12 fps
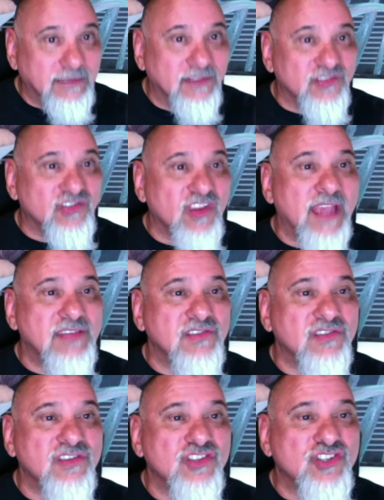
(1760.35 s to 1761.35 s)
disguised
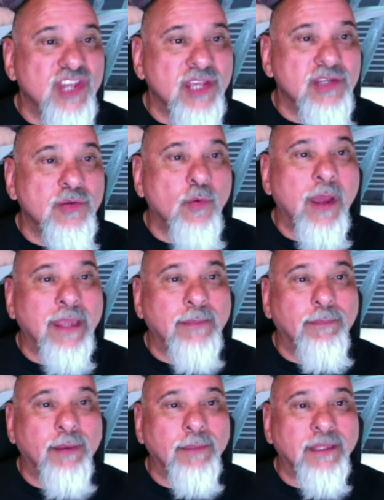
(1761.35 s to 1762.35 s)
as a genuine
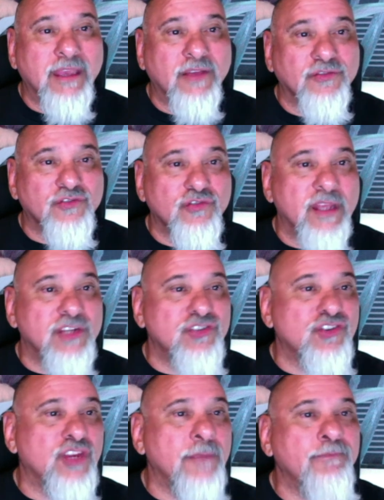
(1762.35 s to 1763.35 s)
public health
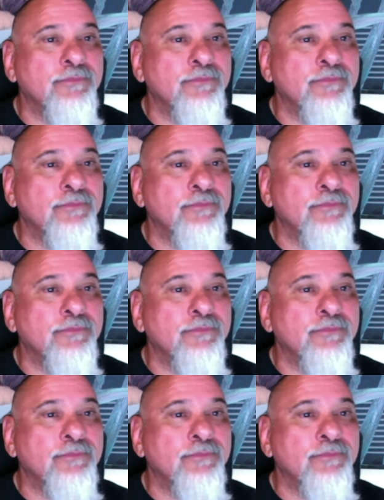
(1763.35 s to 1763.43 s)
strategy.